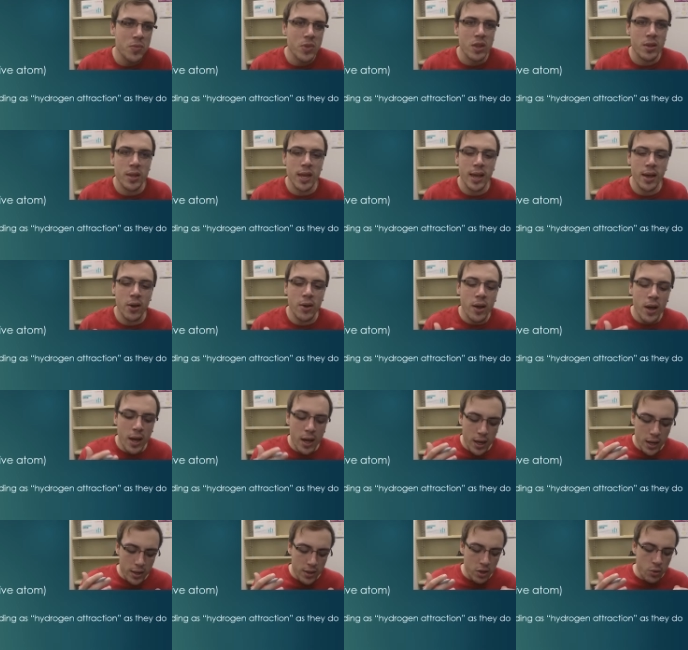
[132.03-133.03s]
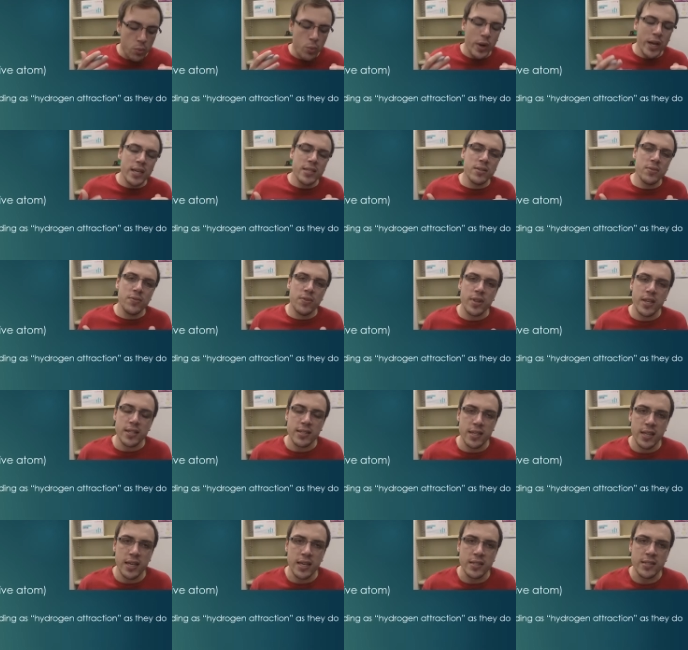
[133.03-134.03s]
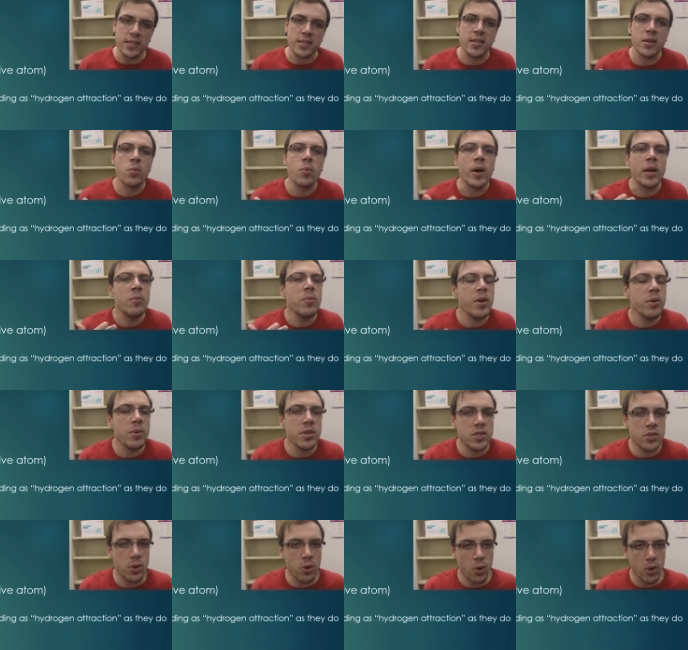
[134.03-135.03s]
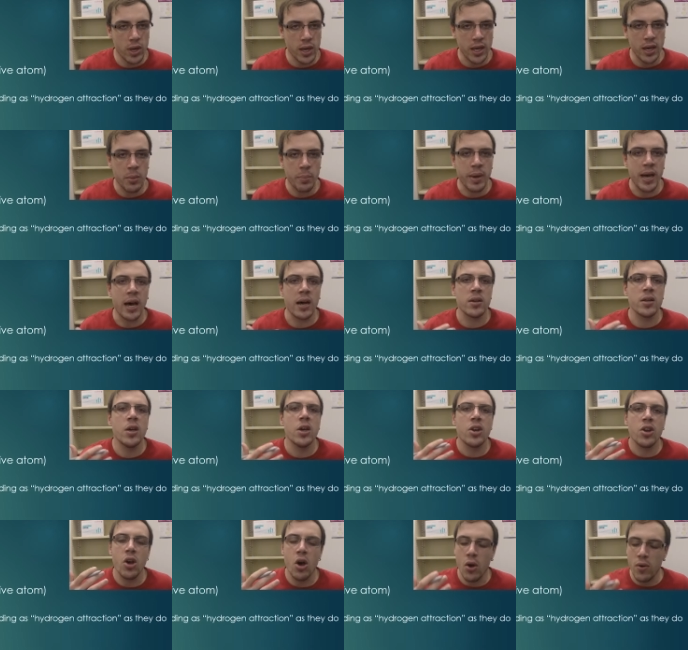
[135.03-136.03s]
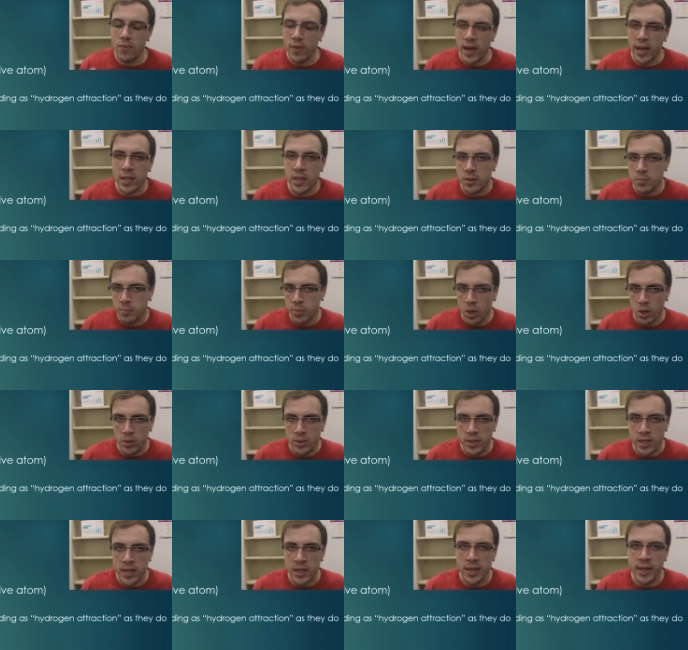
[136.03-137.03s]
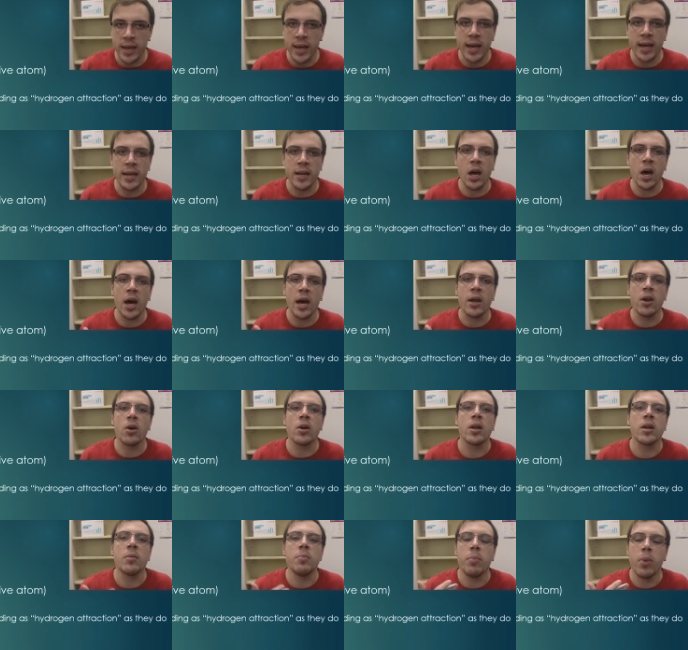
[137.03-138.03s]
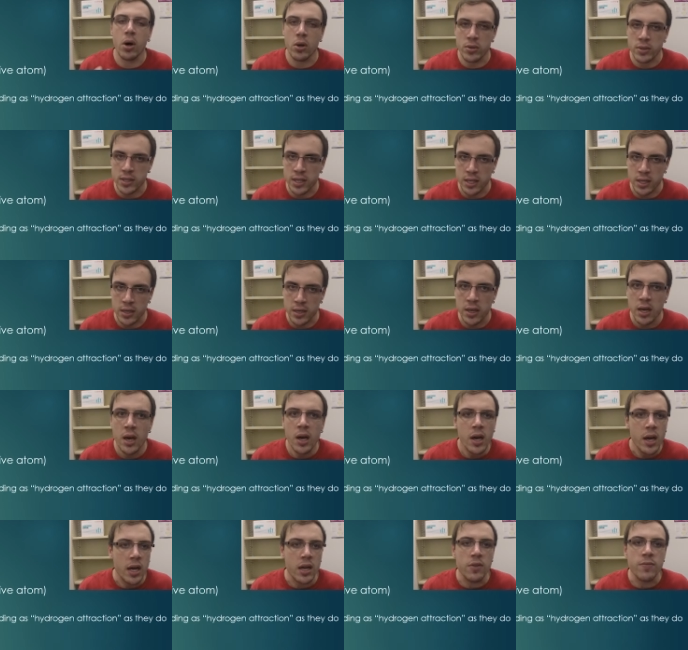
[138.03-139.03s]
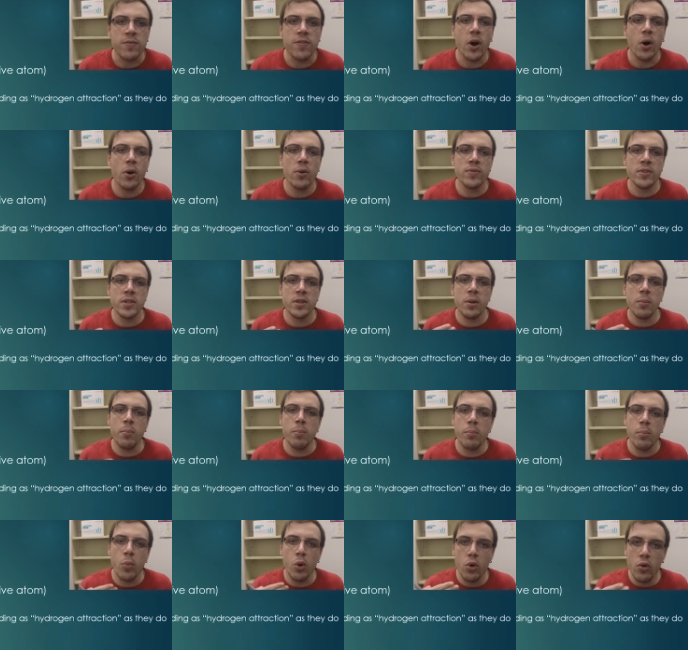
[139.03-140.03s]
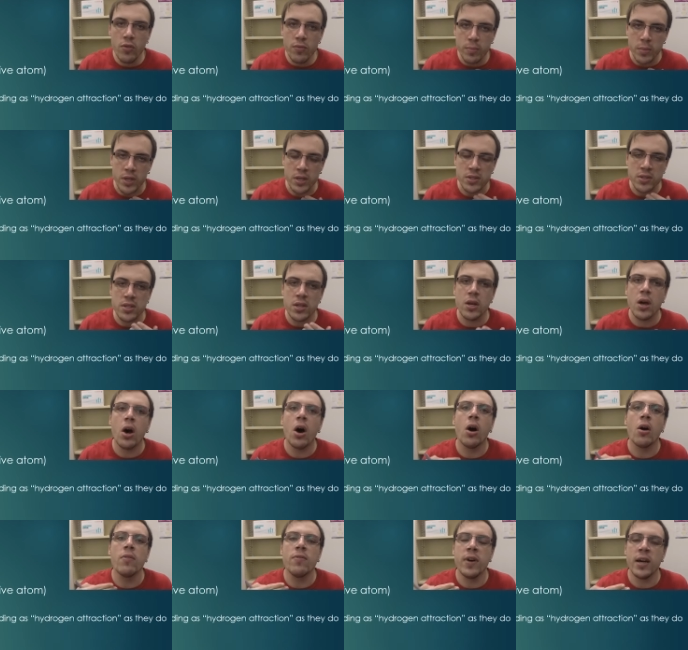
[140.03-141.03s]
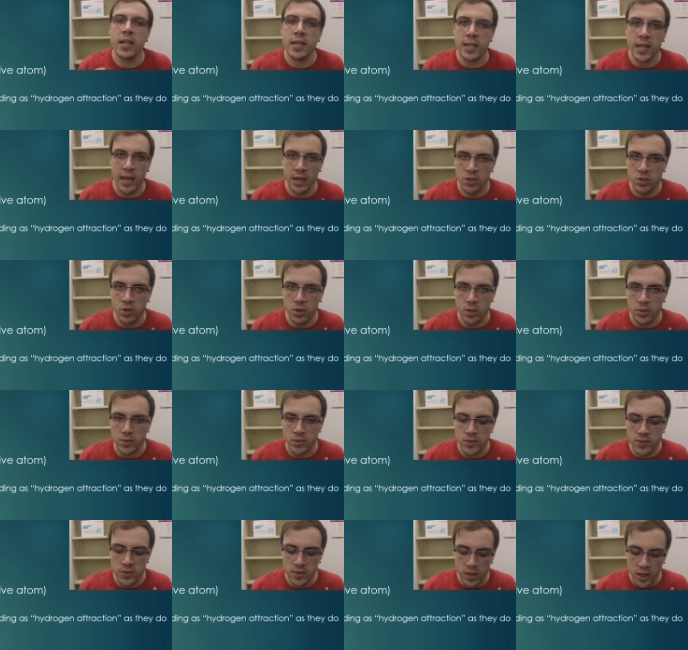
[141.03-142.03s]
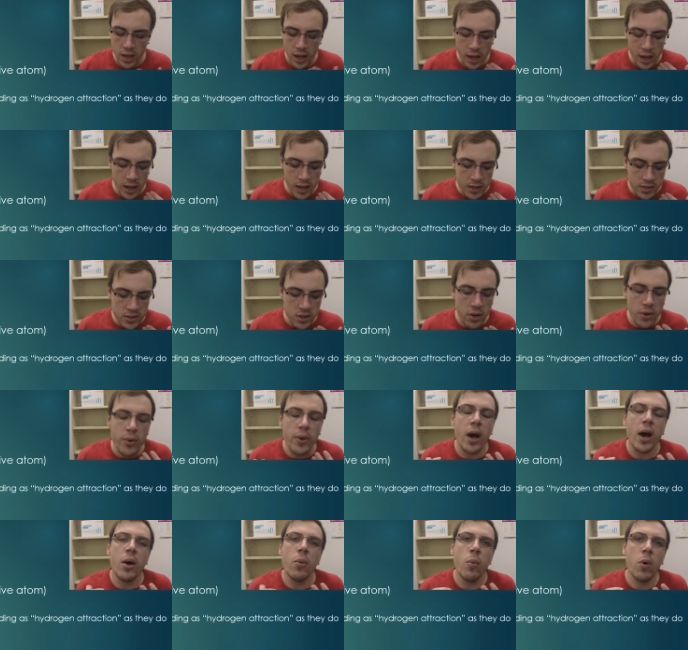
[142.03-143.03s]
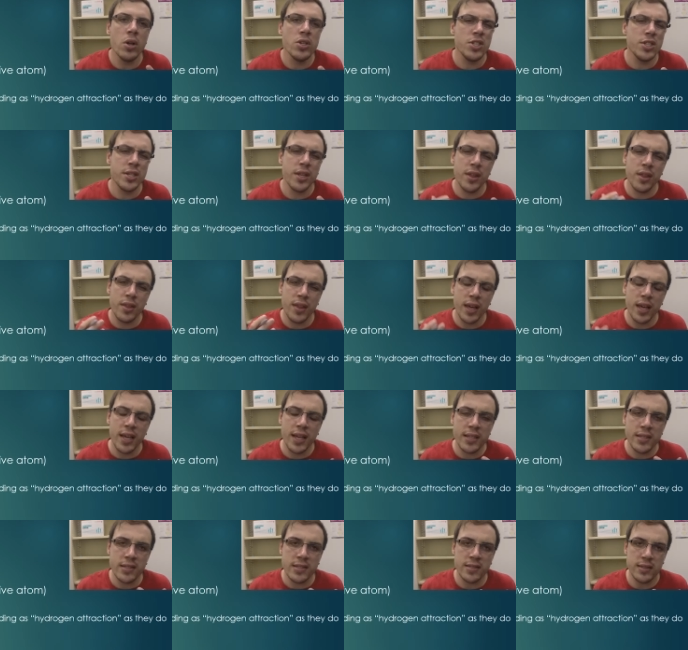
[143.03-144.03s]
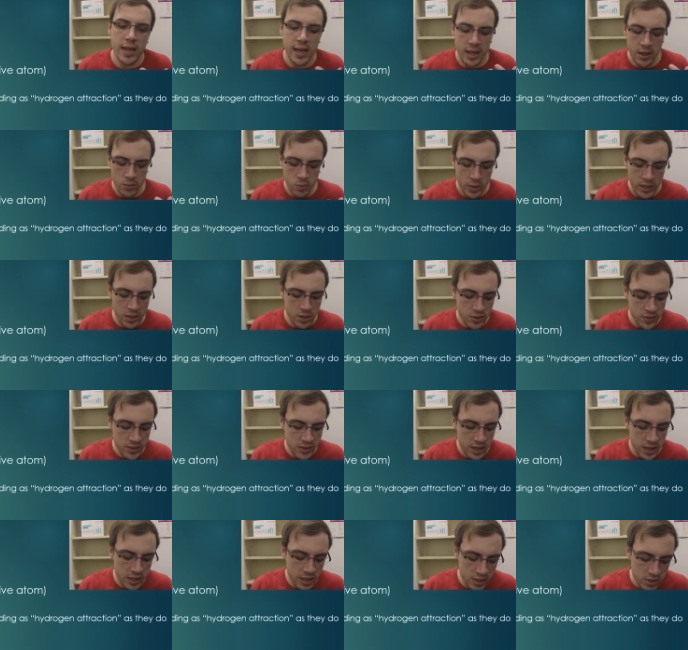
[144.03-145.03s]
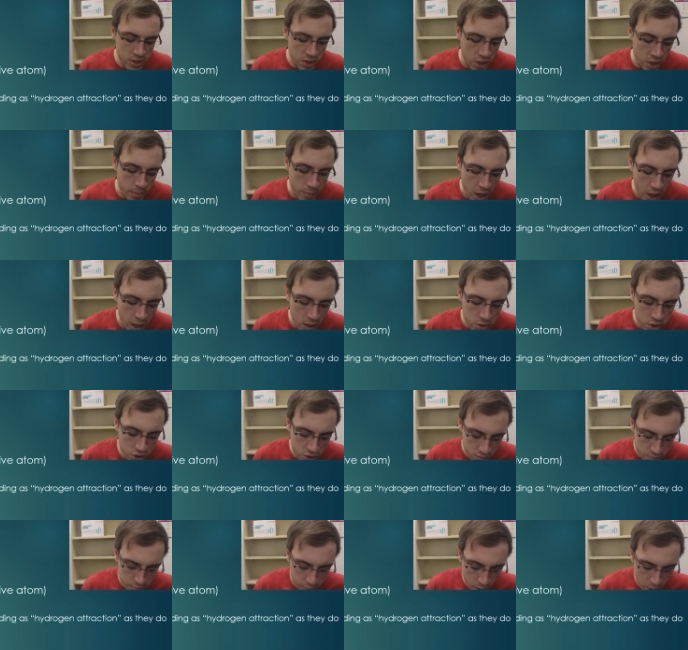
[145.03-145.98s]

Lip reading: Now, the reason for this is that when we were talking about covalent bonding and ionic bonding, it involved the movement of electrons. So I want you to think instead, when you see the term hydrogen